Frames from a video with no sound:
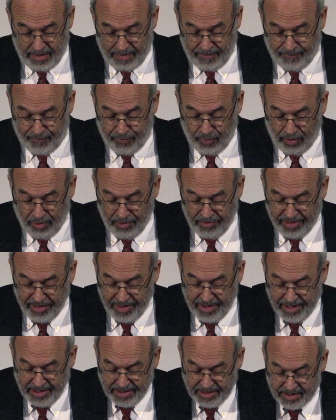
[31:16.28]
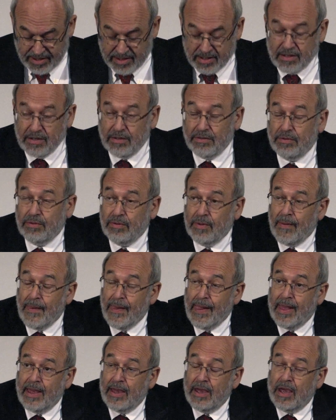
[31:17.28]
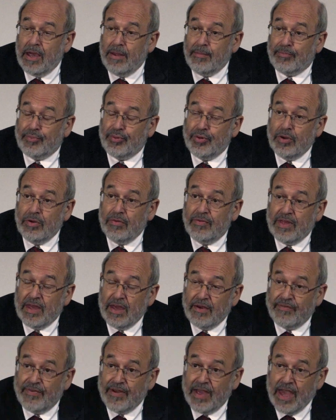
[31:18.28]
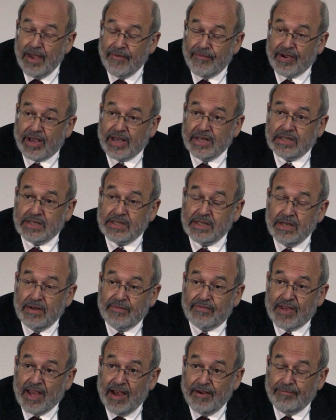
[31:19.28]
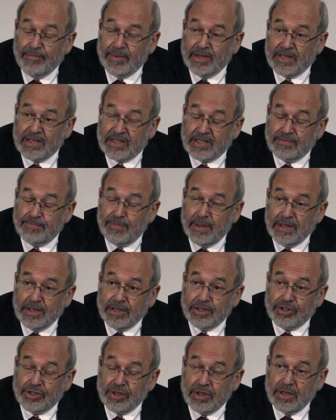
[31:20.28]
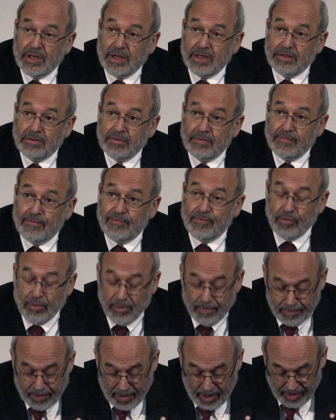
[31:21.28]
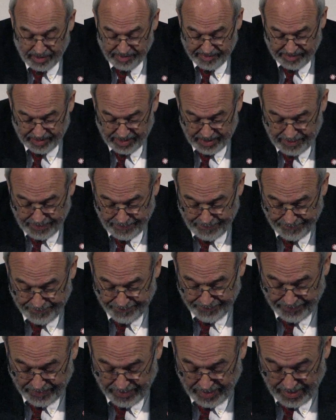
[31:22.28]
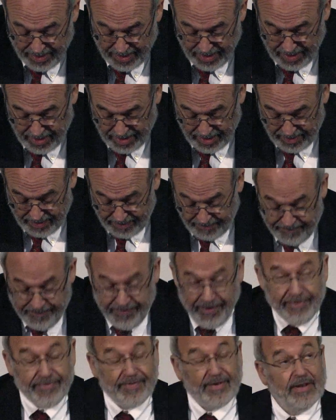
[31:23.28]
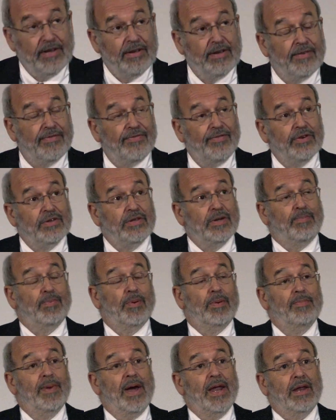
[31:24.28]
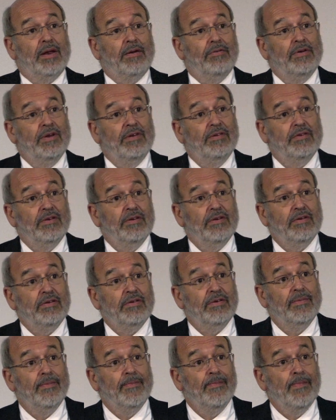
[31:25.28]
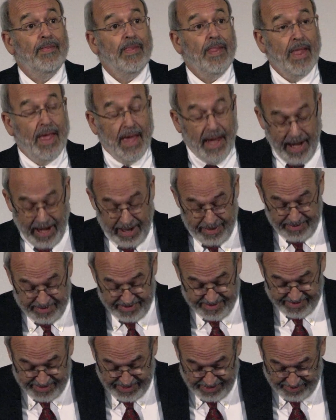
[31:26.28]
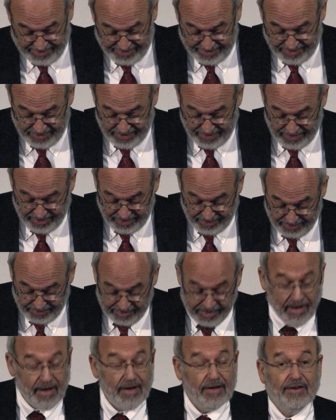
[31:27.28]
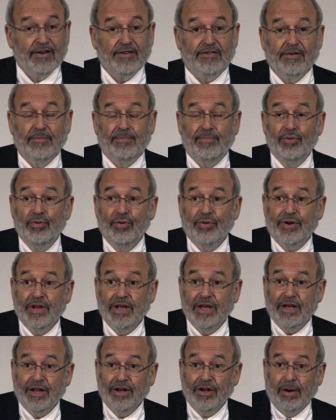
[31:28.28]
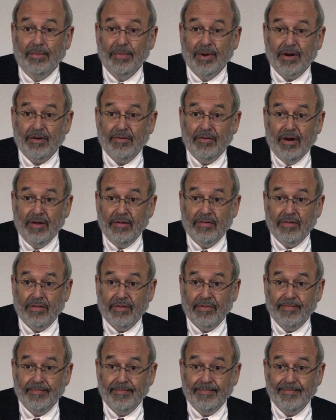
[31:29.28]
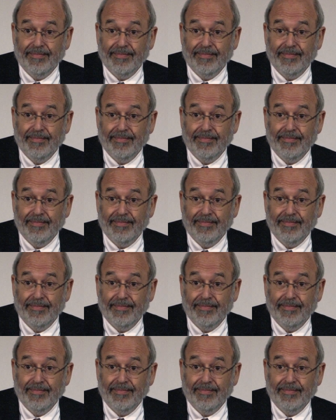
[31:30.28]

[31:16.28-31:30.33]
The fourth is to improve the efficacy of government expenditure and to inform policy. The fifth is for diplomatic reasons. And the sixth is to support economic growth.